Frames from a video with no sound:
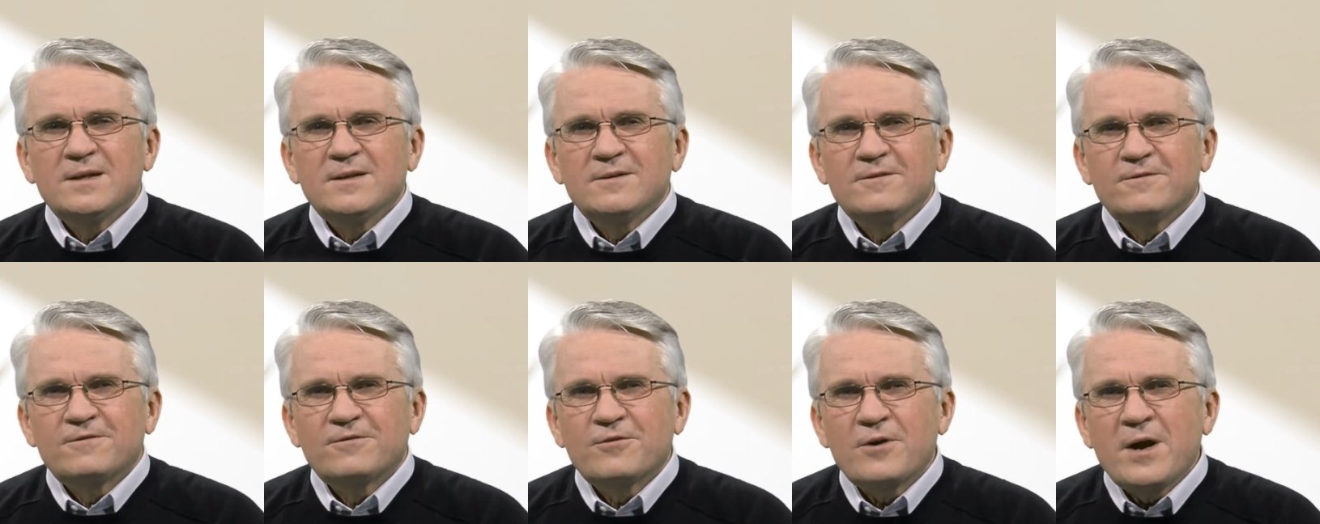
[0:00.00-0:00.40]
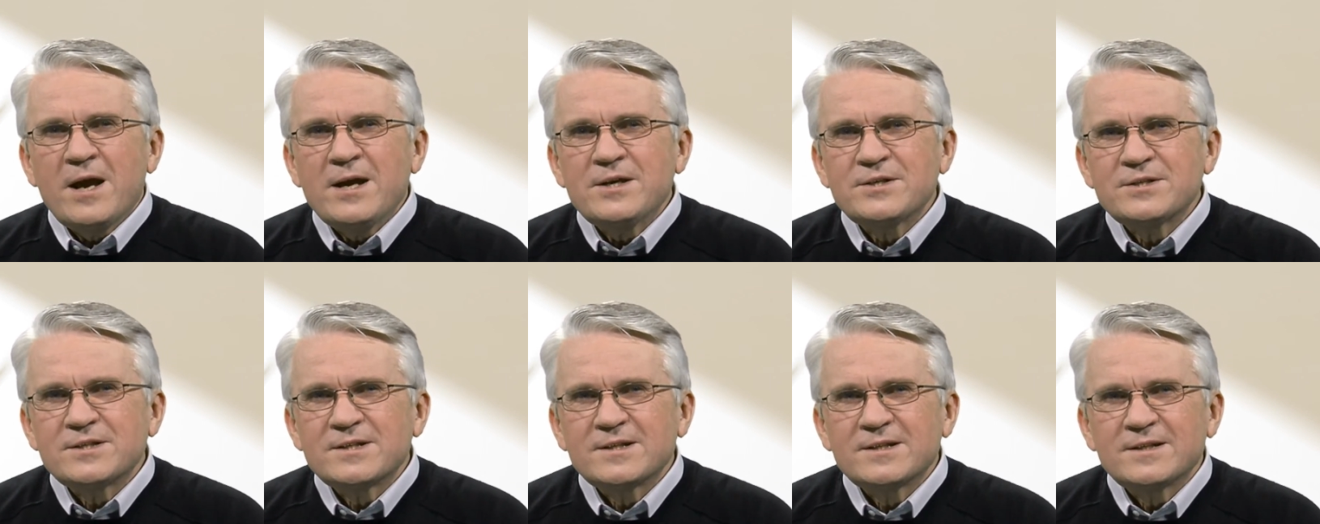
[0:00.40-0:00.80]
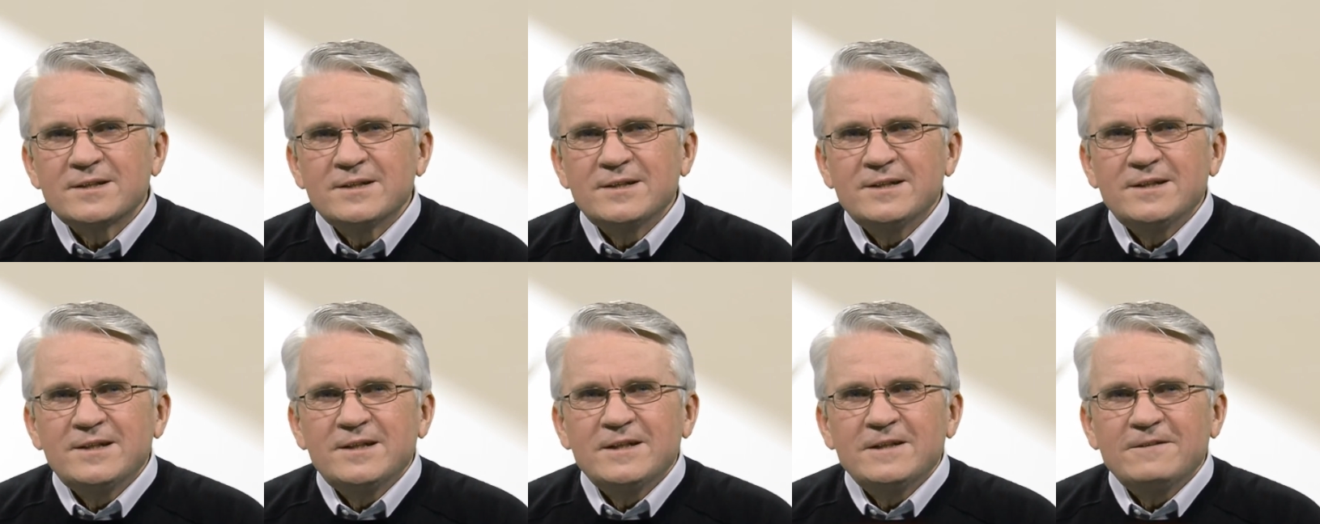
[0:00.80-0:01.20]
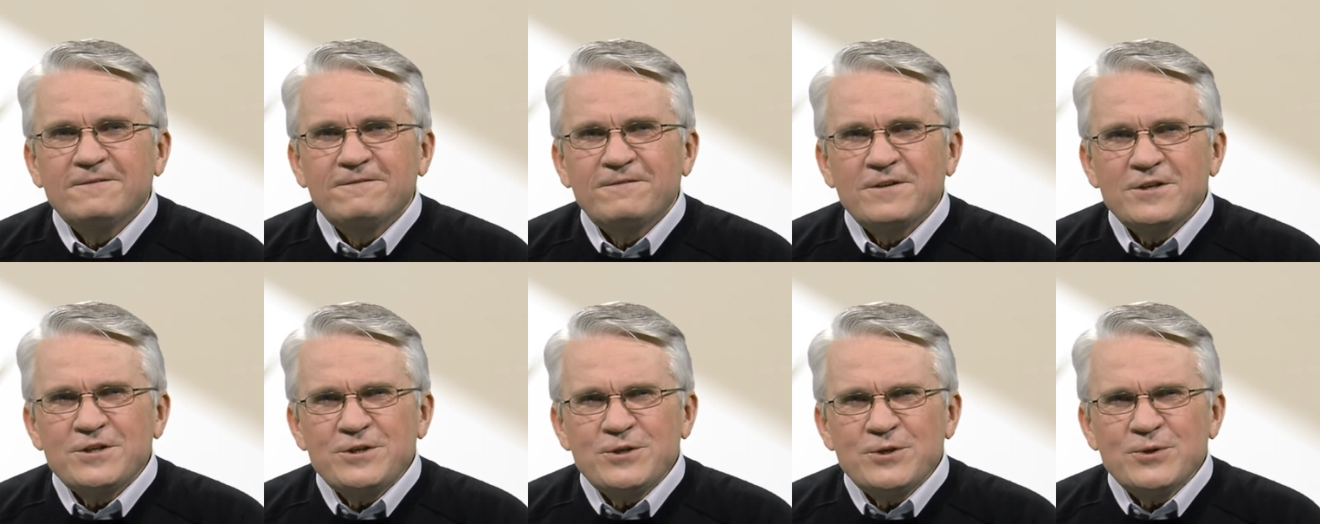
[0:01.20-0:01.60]
fresh
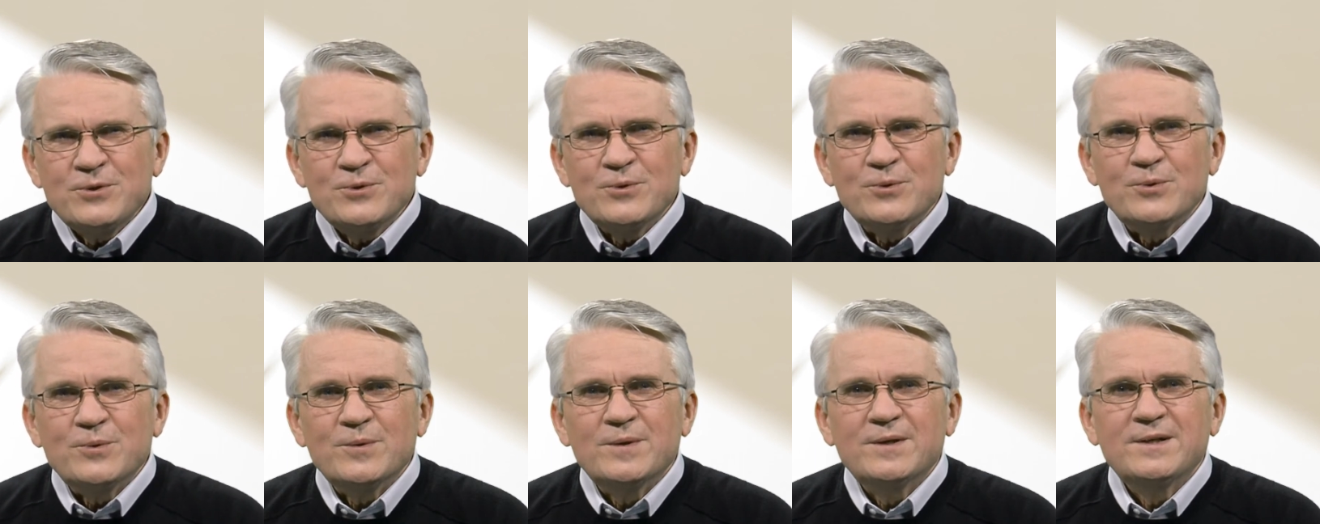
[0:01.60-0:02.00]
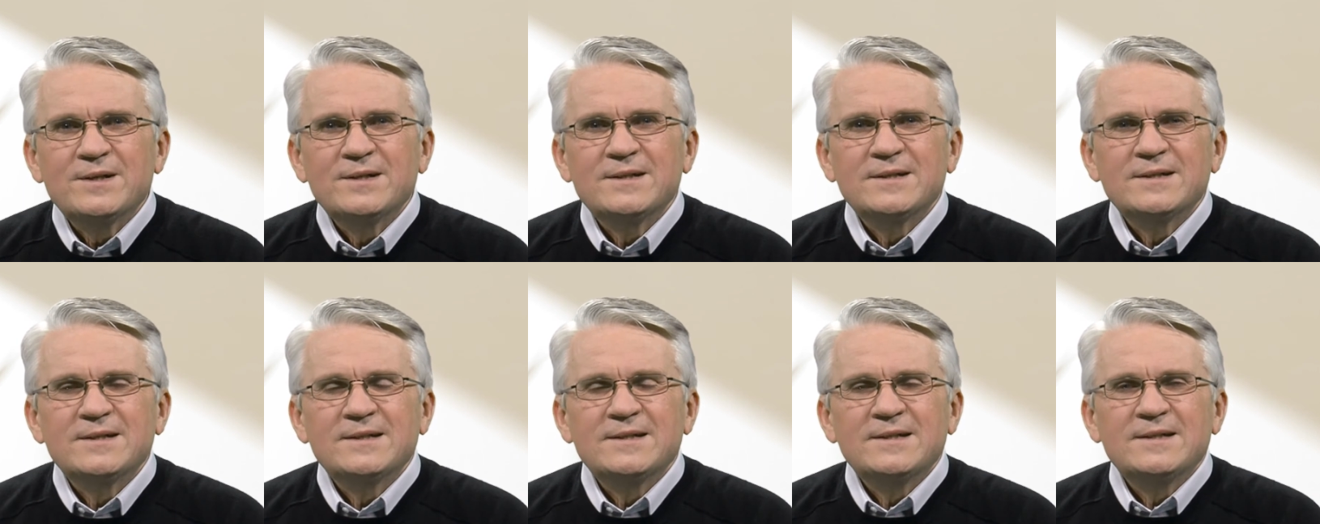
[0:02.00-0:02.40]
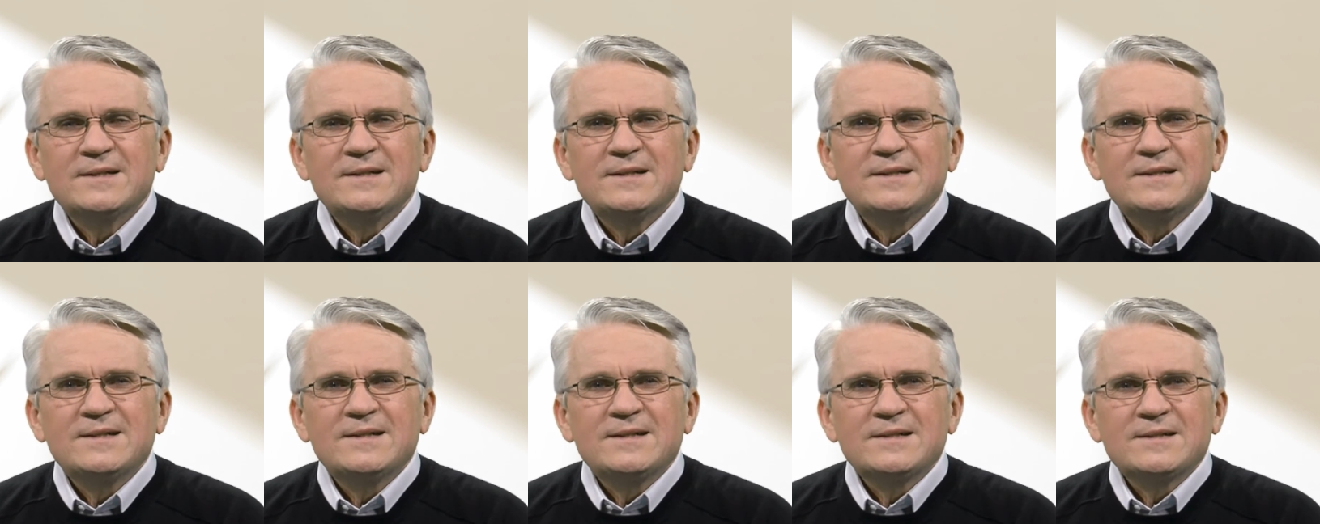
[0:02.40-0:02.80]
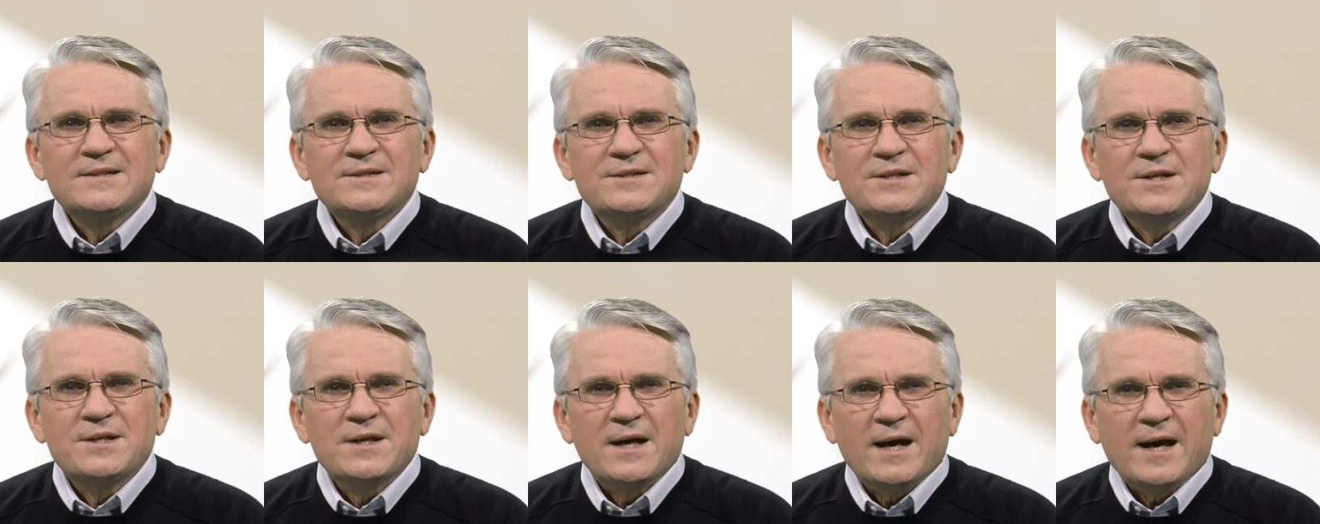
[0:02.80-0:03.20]
for you
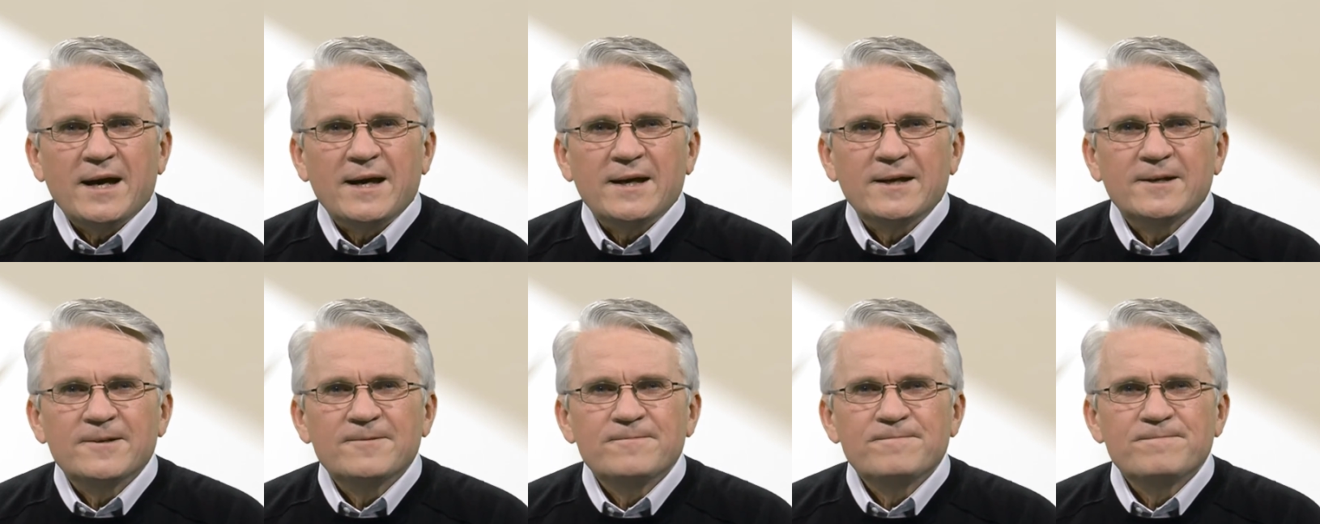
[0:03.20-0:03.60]
today.